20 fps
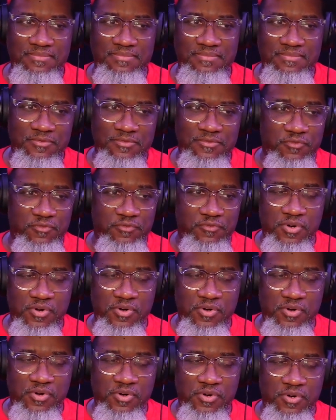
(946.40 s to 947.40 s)

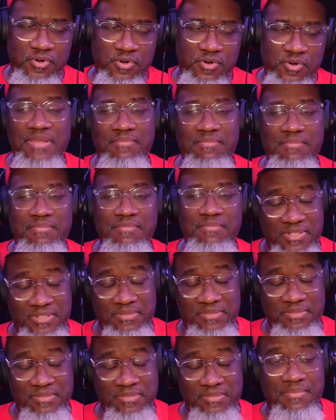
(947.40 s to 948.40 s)
for many
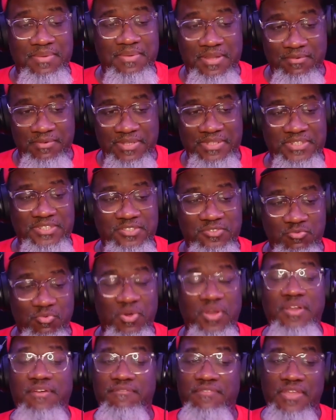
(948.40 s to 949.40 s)
reasons. One
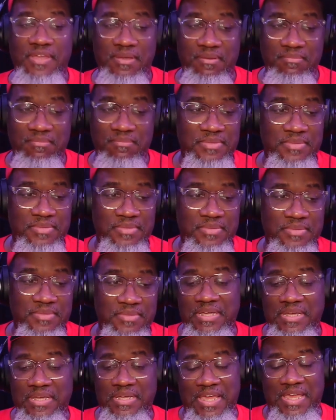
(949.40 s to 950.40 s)
of them
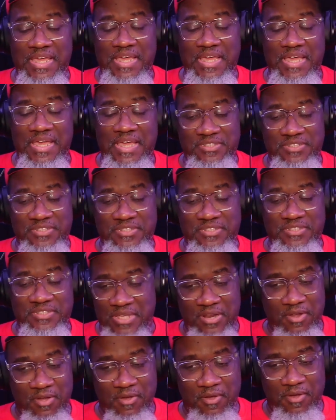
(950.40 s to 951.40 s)
is,
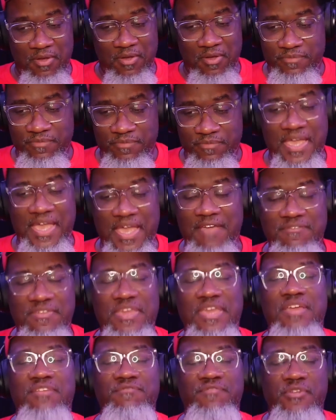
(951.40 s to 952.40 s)
the heavy
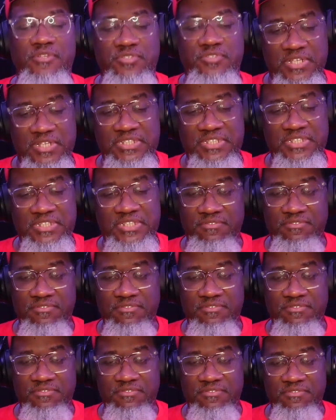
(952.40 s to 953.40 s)
infiltration of
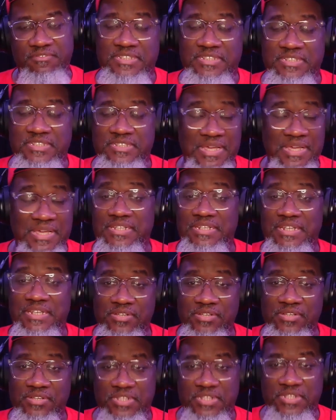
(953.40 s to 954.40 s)
narcissism in the
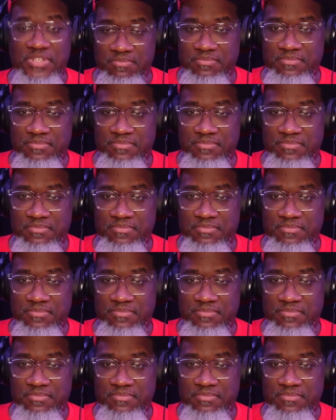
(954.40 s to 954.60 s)
leadership.